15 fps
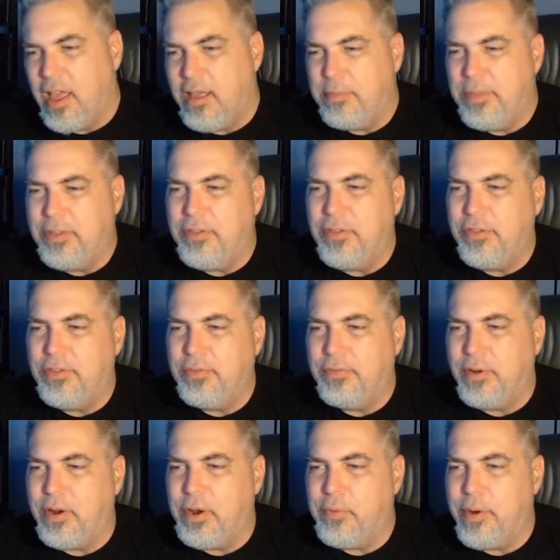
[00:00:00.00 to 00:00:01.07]
This is
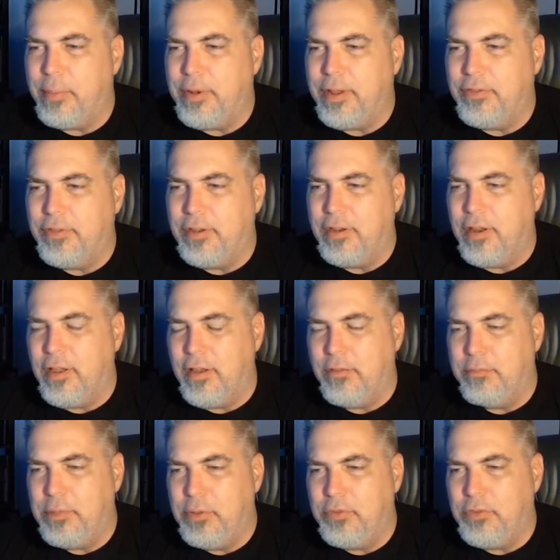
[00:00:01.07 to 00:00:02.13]
very reminiscent
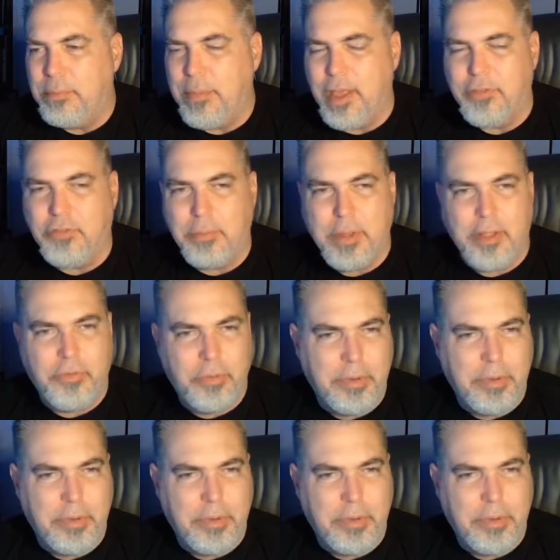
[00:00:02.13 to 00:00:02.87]
of Mutes and Masterminds,